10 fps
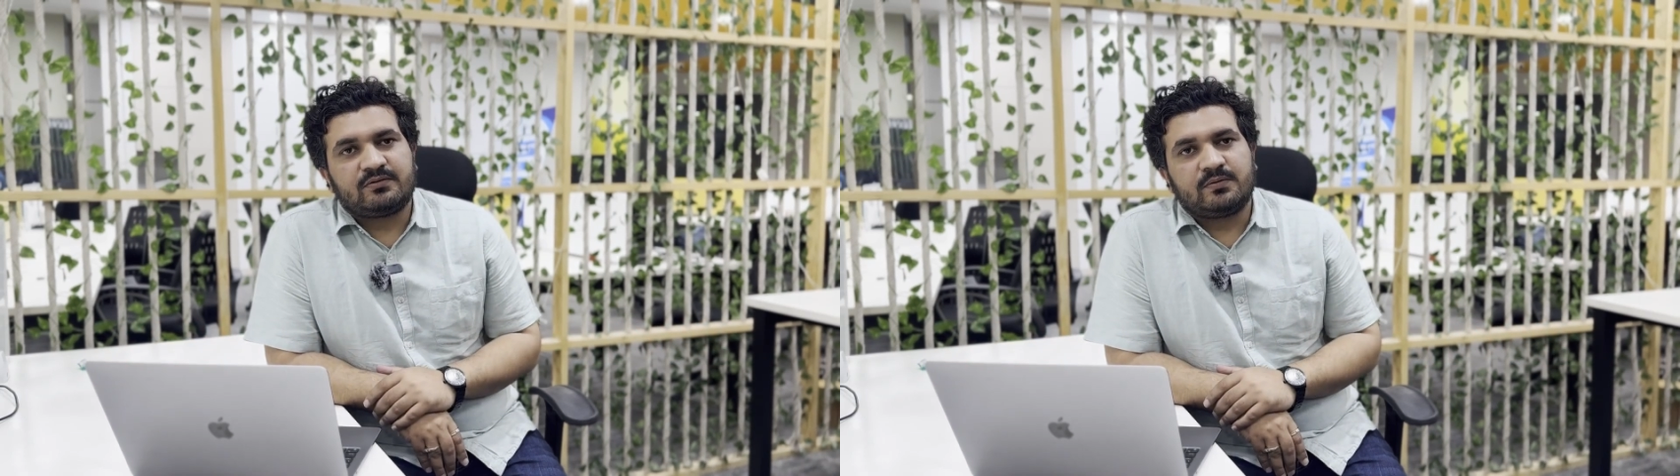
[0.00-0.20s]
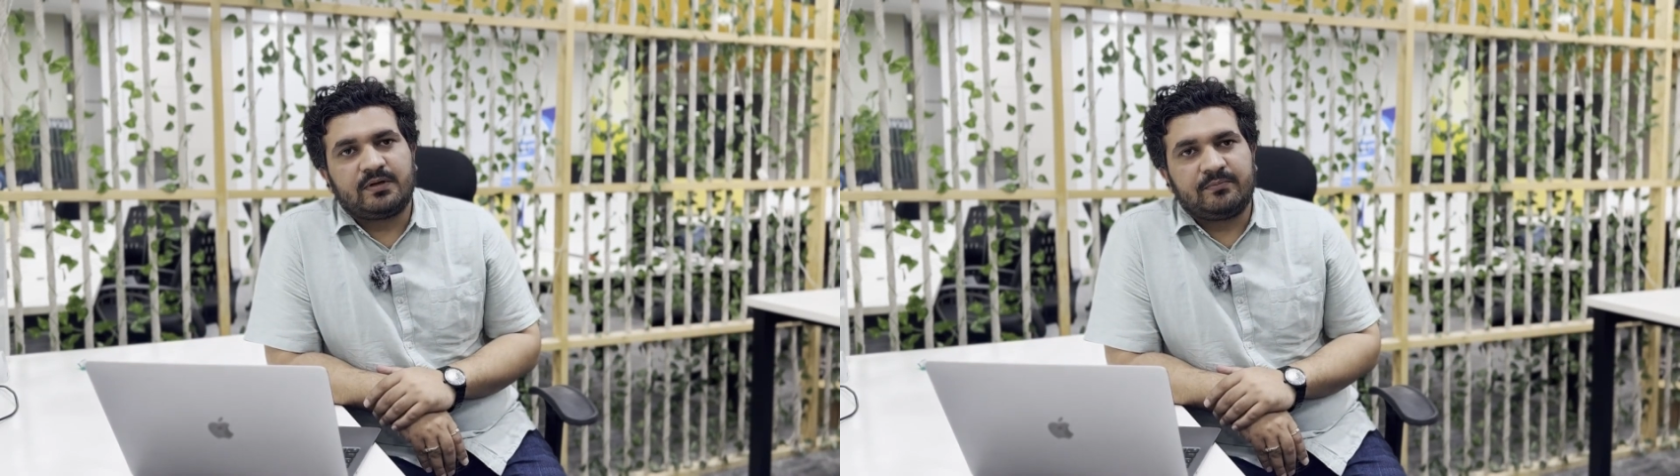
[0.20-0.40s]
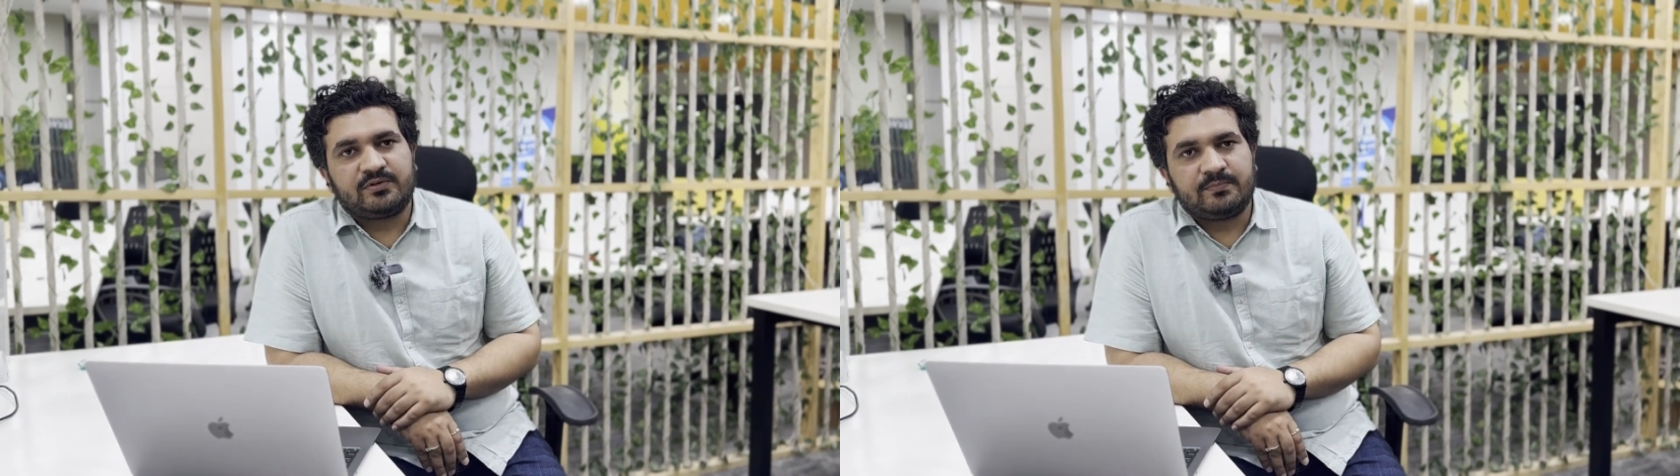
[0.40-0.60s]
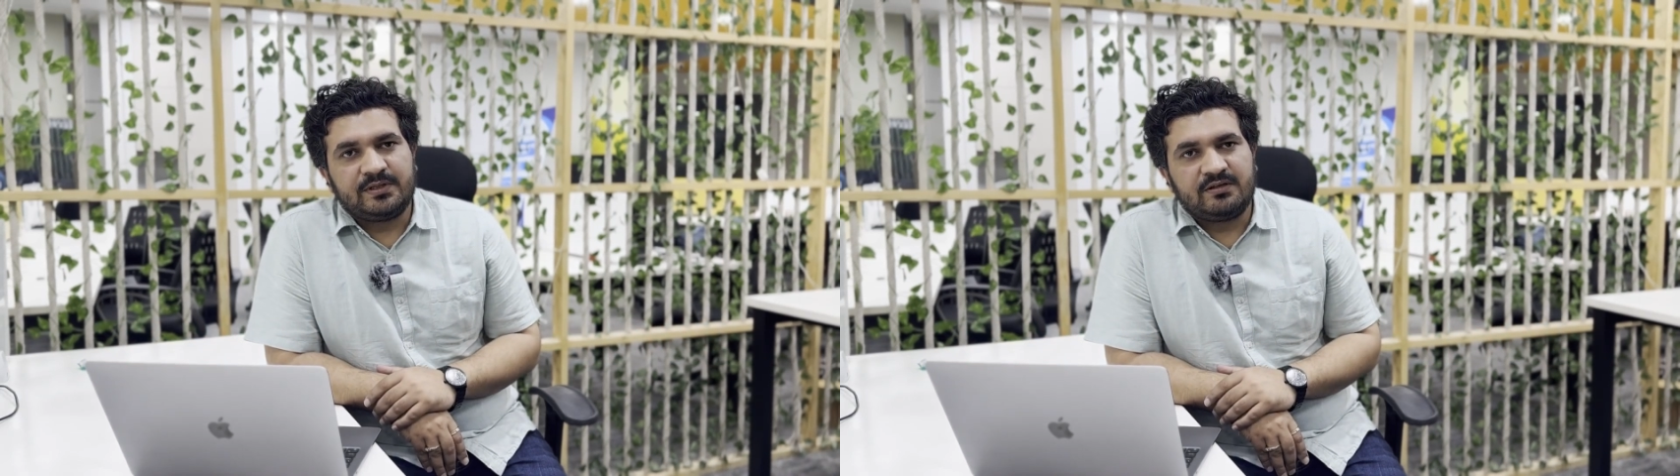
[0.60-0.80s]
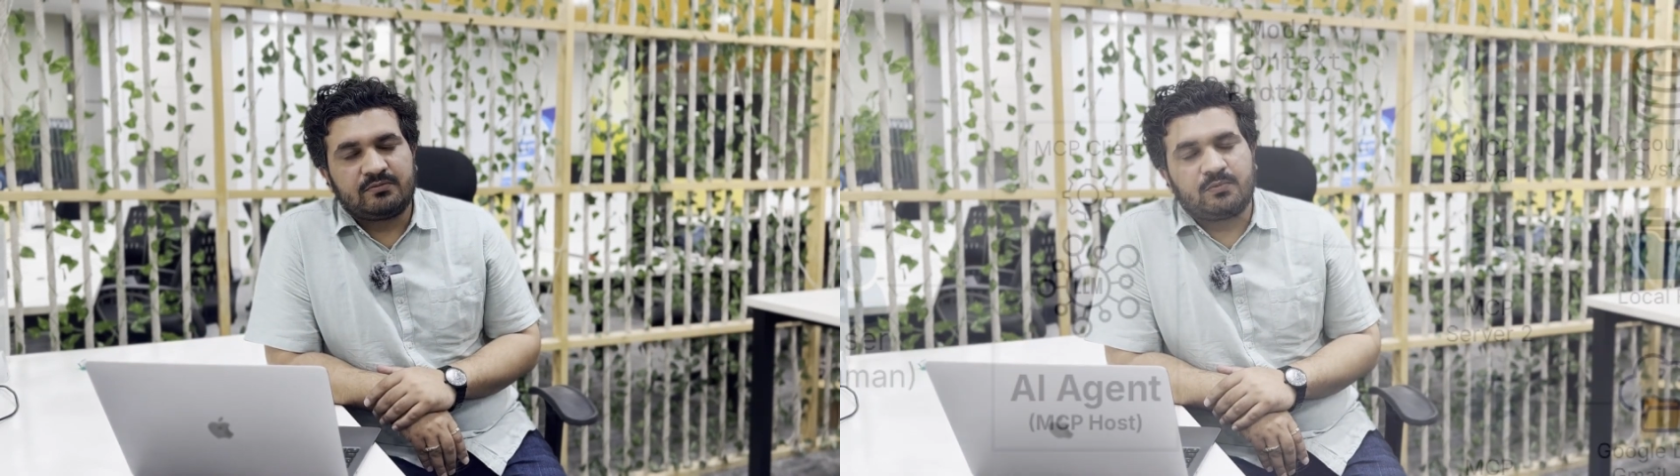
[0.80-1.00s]
so
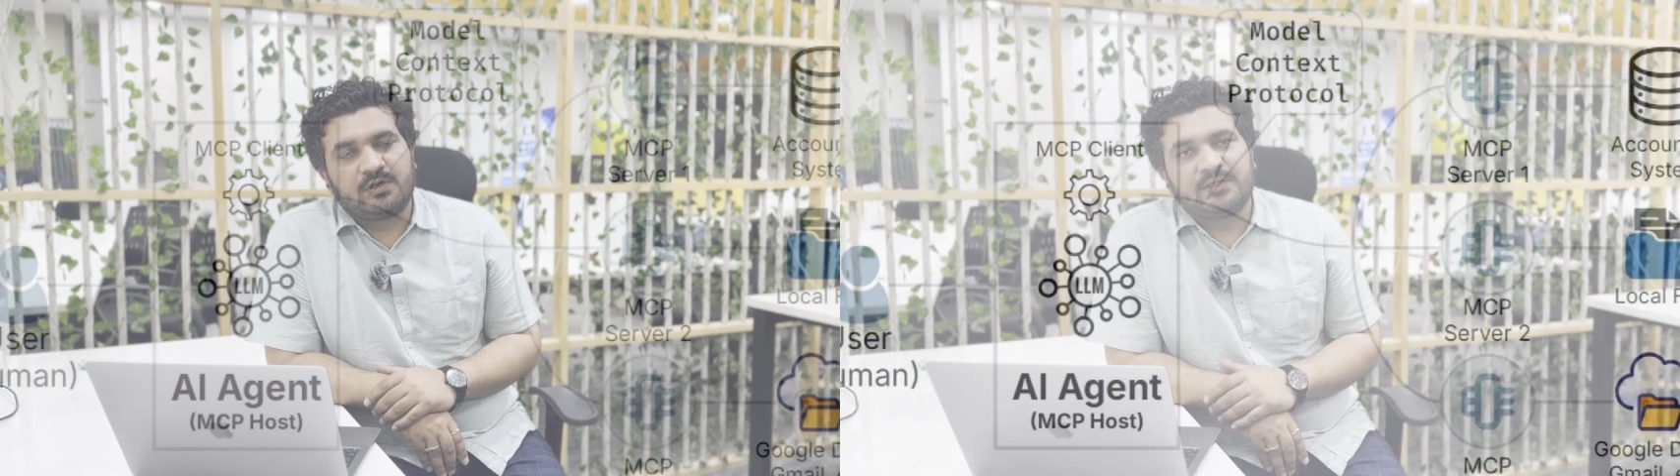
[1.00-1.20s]
MCP is Model